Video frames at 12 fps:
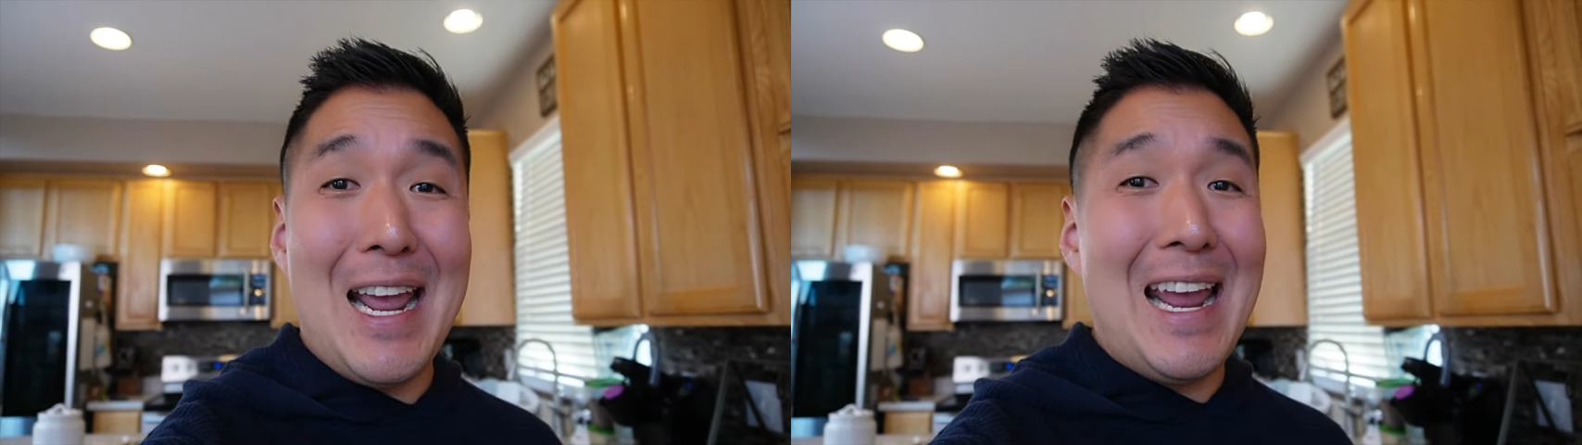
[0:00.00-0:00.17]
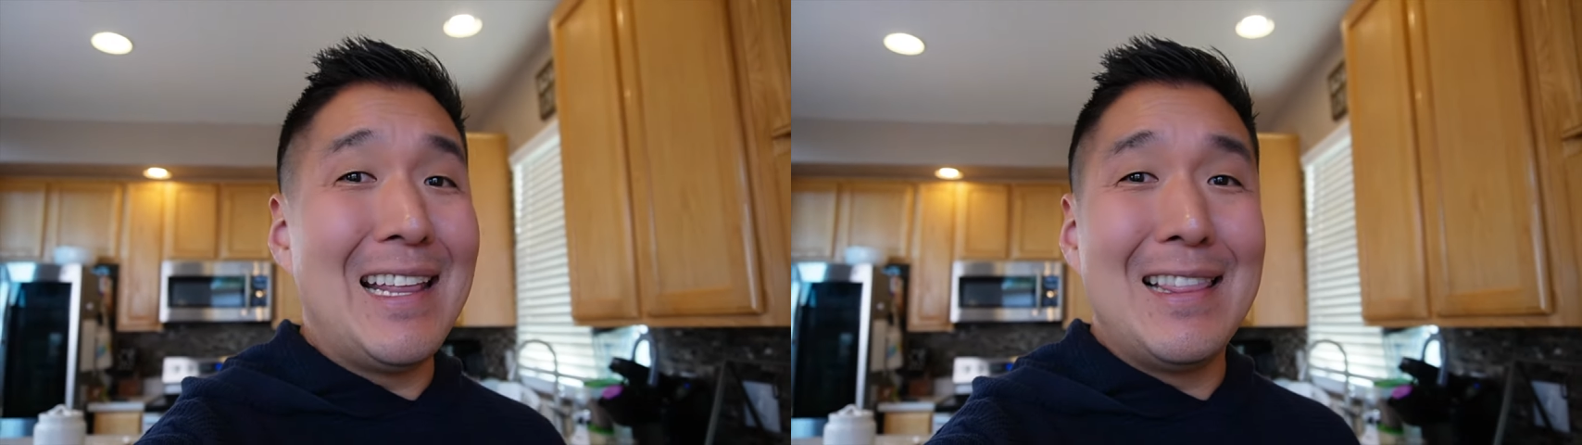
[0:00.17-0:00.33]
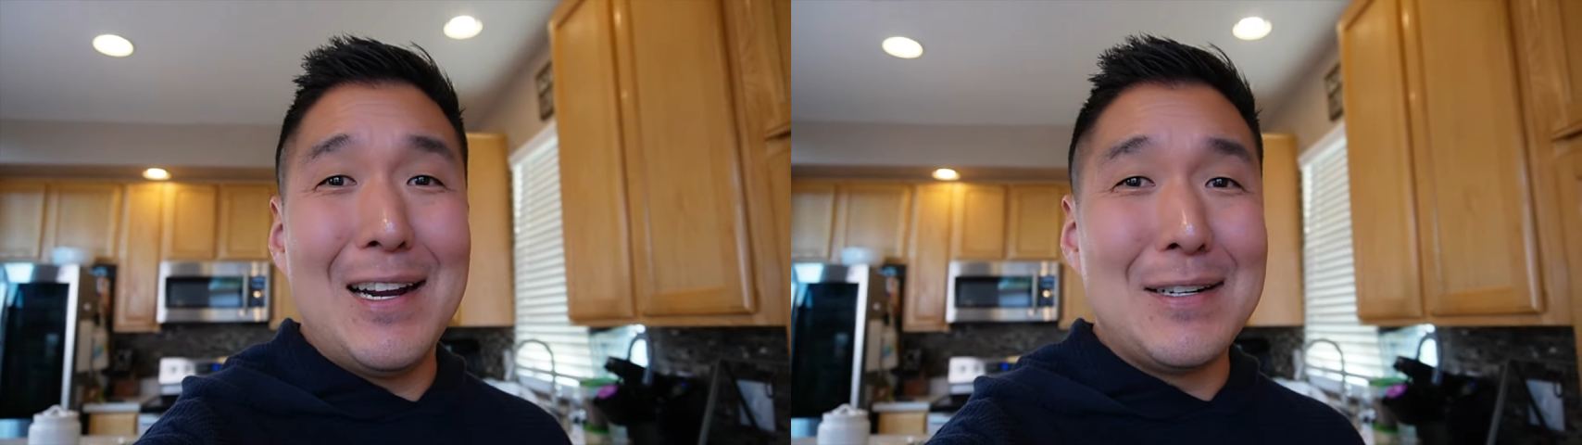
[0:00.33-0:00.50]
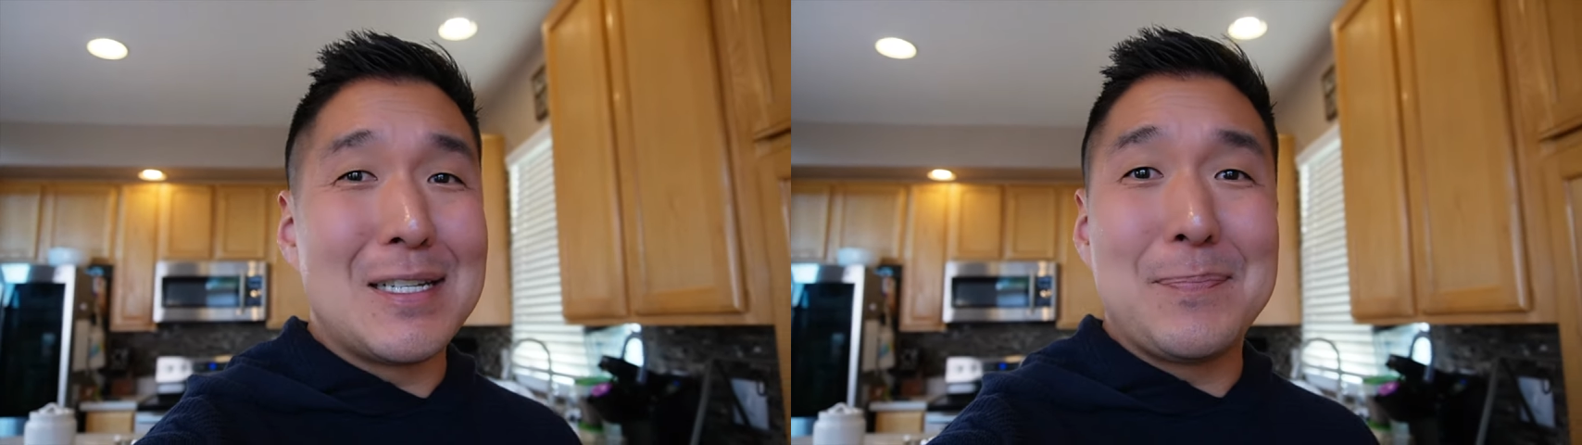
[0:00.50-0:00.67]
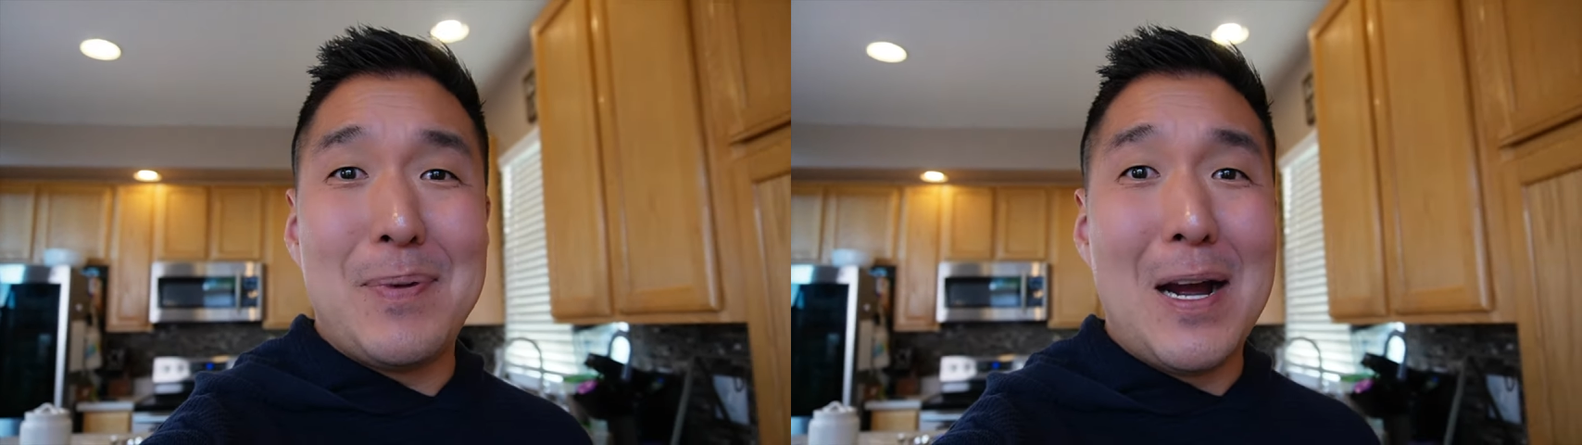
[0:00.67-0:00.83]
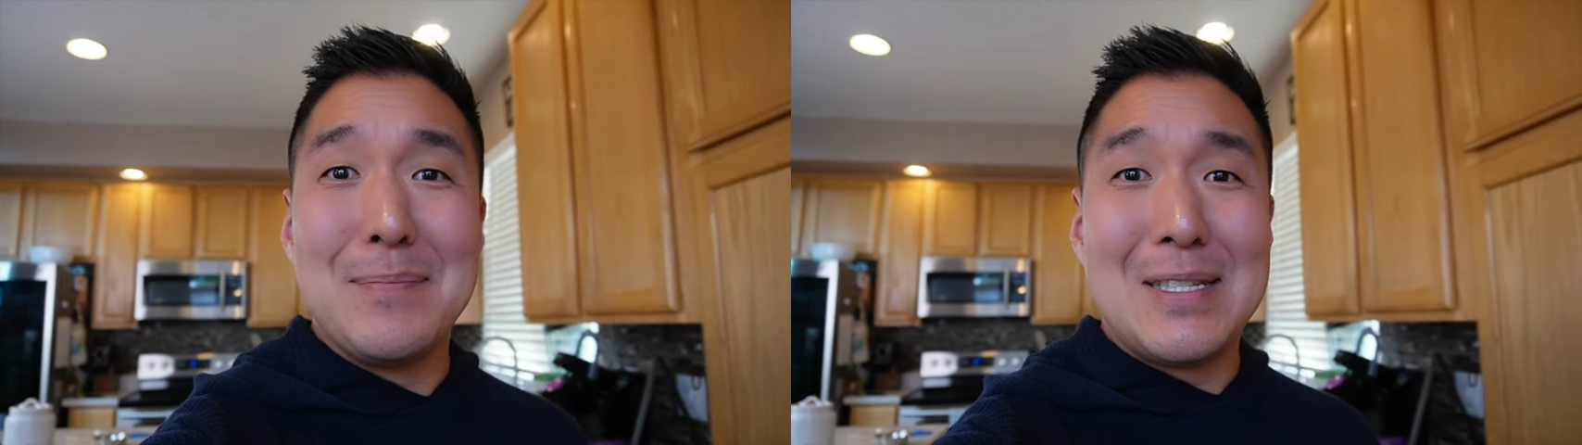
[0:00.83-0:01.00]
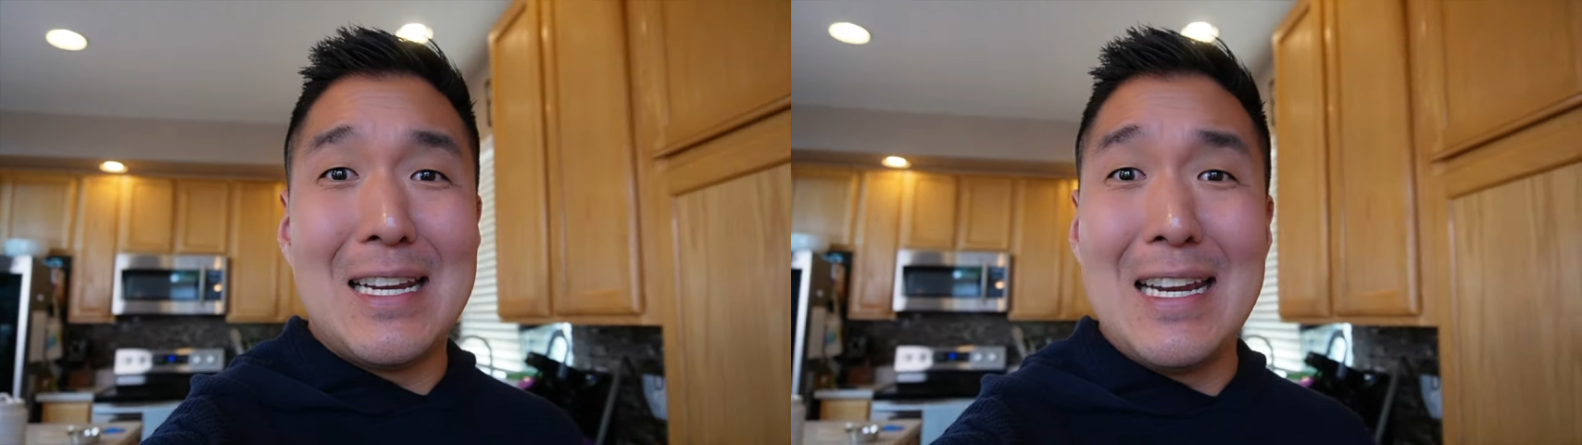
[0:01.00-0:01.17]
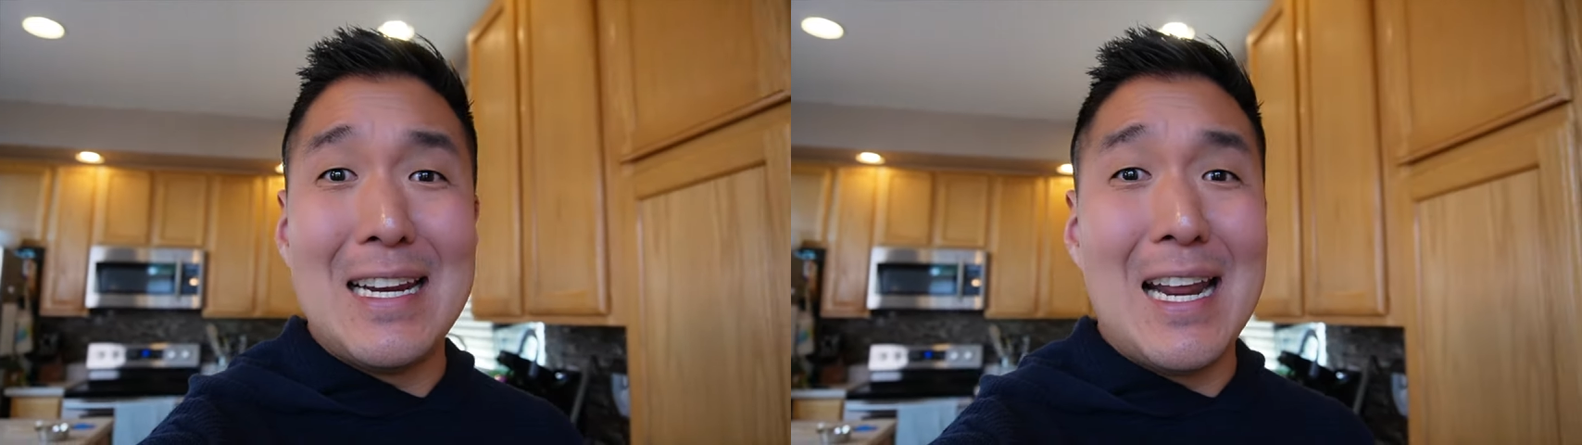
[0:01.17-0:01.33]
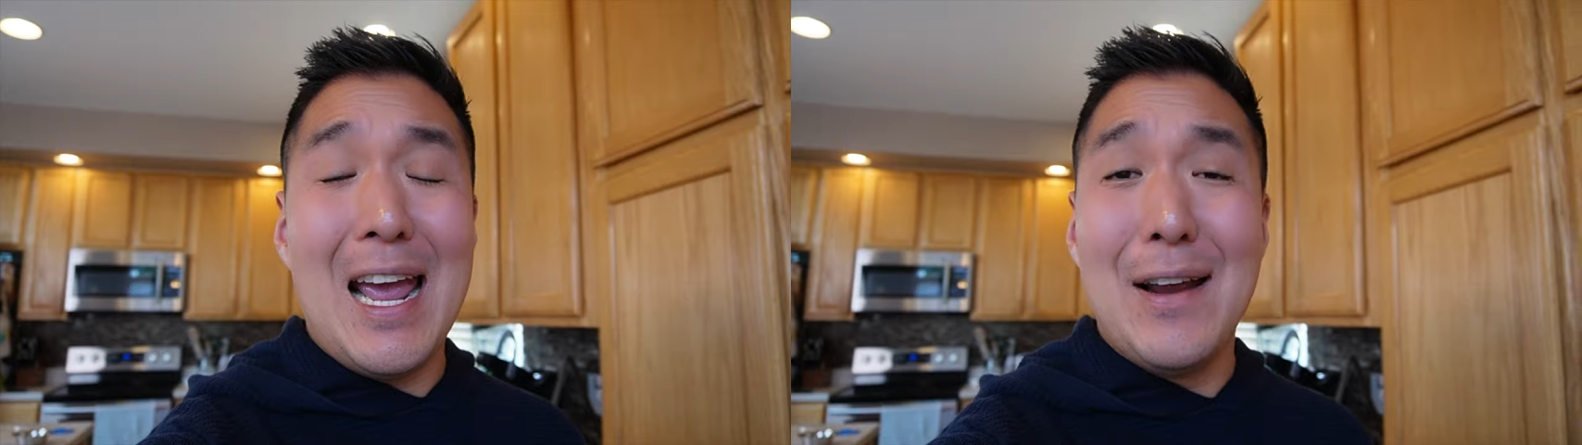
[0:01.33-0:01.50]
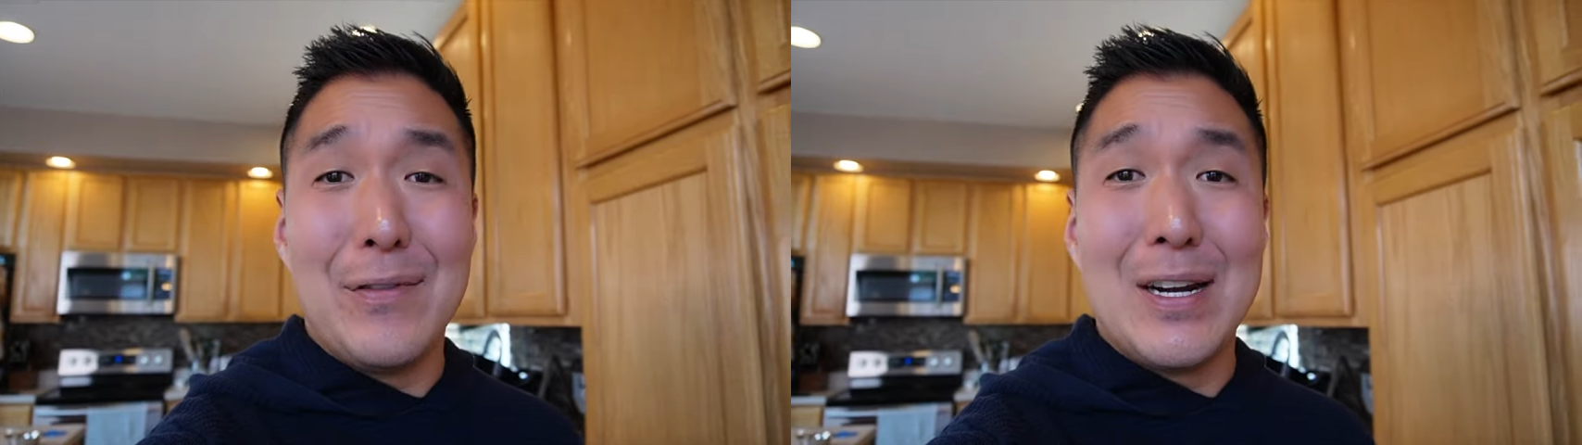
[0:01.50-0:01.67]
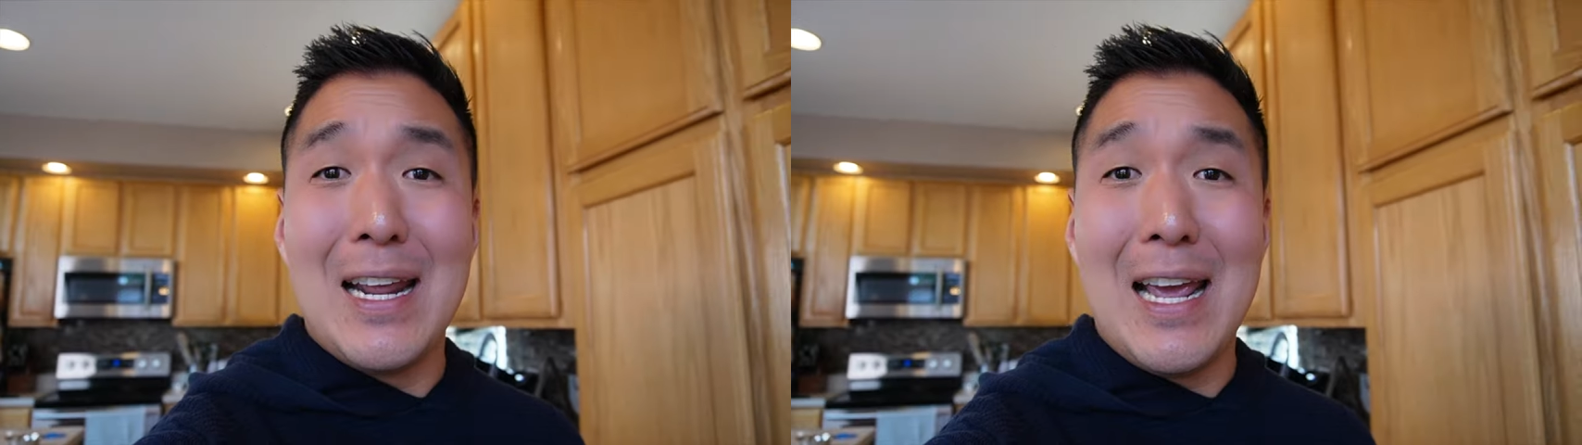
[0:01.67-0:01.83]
and they're just pumped to eat every